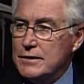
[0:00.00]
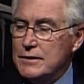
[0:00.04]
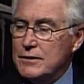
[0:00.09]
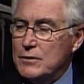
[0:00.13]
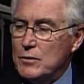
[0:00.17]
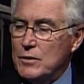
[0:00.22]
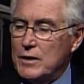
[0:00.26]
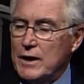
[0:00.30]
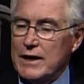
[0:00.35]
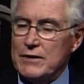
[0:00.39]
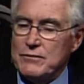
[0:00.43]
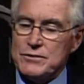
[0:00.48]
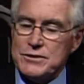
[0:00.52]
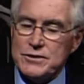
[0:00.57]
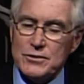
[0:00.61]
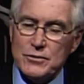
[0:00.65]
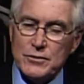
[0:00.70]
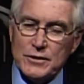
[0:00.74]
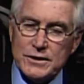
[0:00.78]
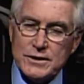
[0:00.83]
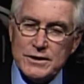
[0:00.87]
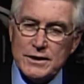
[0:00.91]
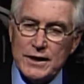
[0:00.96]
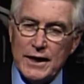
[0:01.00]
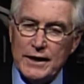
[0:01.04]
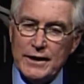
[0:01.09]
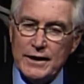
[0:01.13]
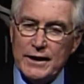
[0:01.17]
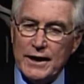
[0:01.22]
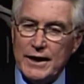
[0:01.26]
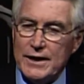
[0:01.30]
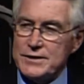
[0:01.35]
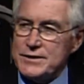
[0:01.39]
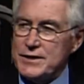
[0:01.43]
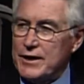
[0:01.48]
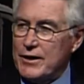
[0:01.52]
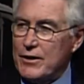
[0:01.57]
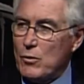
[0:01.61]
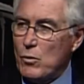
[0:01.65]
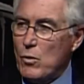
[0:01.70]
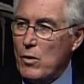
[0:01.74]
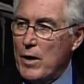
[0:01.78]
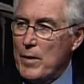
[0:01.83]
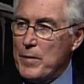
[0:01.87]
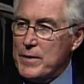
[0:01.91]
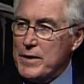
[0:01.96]
Well, I was so excited. Eisenhower
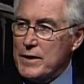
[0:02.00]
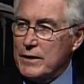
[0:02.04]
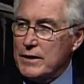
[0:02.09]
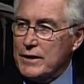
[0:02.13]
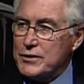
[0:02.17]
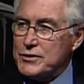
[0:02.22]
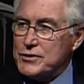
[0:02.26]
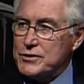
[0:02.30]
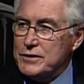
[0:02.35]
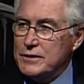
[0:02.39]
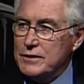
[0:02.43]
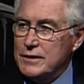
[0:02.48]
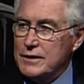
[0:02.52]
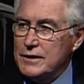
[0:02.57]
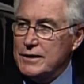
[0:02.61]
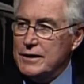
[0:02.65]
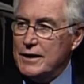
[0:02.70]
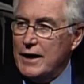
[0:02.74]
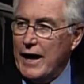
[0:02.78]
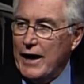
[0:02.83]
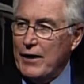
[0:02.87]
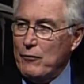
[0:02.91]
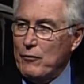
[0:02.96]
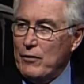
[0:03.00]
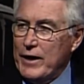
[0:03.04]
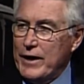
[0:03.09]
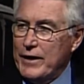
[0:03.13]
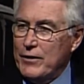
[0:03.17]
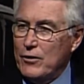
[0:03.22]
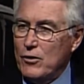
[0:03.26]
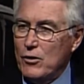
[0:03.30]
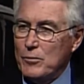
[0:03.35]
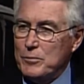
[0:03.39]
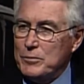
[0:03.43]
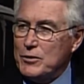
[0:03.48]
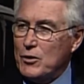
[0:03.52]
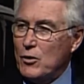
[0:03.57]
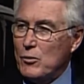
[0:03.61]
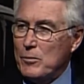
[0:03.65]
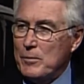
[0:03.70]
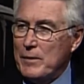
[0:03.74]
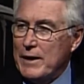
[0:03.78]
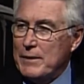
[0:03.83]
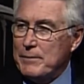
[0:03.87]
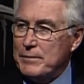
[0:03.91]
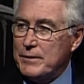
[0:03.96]
won the election. I ran home, told
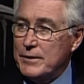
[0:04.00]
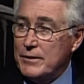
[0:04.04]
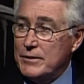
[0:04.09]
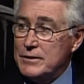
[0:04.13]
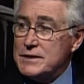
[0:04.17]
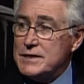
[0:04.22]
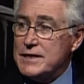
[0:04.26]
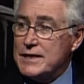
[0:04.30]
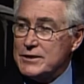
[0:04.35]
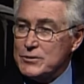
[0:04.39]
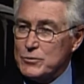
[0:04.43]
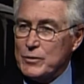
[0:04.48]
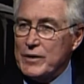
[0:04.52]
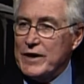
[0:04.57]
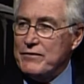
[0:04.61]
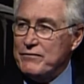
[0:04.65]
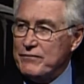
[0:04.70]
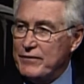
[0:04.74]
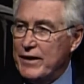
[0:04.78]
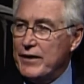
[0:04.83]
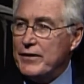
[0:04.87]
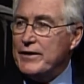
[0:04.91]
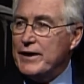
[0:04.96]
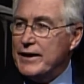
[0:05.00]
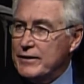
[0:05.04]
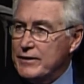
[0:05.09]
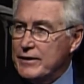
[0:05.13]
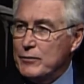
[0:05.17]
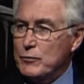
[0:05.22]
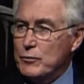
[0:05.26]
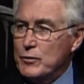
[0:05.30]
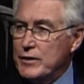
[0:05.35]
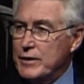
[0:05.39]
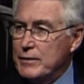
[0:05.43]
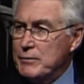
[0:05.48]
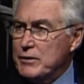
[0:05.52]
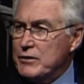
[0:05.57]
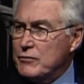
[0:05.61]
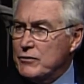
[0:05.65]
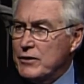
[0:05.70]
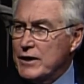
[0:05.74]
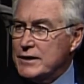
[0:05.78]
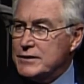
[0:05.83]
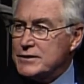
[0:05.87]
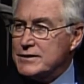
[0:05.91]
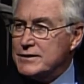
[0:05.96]
my parents. That's when I found out they were
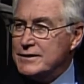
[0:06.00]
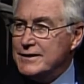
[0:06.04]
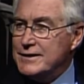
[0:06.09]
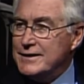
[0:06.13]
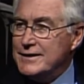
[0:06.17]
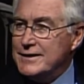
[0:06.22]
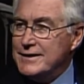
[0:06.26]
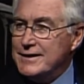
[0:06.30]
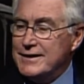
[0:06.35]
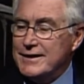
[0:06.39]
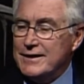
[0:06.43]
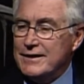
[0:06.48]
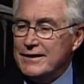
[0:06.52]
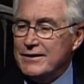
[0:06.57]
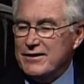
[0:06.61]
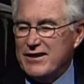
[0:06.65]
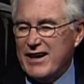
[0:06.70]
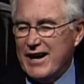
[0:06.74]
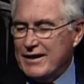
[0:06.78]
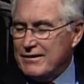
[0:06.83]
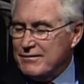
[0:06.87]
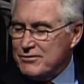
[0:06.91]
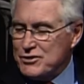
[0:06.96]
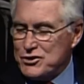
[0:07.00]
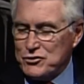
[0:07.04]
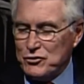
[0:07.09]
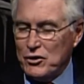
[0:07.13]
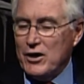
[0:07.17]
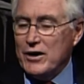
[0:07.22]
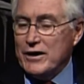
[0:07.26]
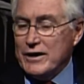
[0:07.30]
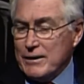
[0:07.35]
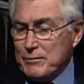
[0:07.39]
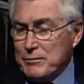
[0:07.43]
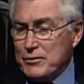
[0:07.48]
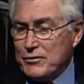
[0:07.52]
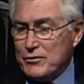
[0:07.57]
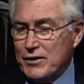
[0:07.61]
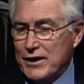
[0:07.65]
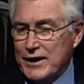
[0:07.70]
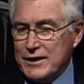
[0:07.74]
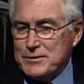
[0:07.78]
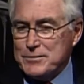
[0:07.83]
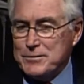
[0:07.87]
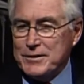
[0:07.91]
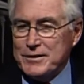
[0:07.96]
Democrats. Not strong
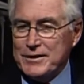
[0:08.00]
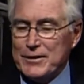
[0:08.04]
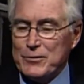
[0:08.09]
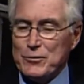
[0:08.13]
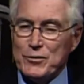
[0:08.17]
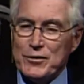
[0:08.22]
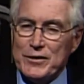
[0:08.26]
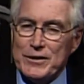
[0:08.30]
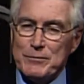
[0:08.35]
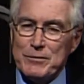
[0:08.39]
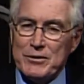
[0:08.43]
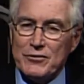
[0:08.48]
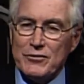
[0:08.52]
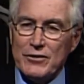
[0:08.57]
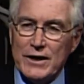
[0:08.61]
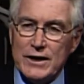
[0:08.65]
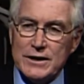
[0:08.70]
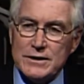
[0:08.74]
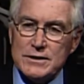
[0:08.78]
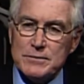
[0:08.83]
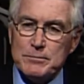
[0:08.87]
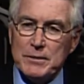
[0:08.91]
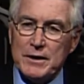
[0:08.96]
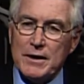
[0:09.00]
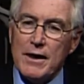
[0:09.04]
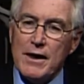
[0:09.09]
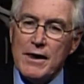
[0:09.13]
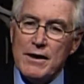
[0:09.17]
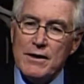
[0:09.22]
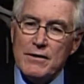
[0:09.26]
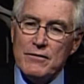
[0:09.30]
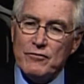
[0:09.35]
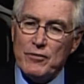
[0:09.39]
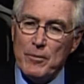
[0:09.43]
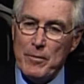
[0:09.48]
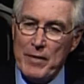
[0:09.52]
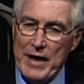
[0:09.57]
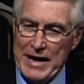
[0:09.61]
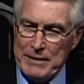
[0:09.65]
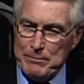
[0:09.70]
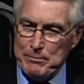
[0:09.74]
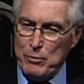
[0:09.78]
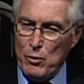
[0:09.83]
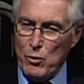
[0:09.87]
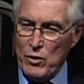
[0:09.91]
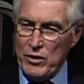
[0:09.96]
Democrats, but they were Democrats. But from
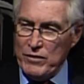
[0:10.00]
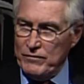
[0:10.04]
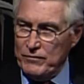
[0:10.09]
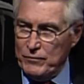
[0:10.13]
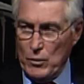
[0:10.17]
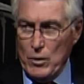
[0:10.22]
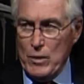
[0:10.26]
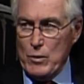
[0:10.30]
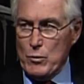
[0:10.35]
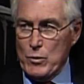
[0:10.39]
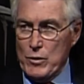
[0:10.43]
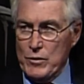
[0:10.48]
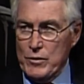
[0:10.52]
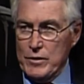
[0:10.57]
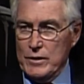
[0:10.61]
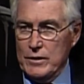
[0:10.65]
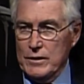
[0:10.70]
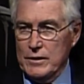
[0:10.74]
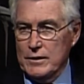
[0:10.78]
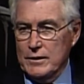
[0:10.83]
that point forward,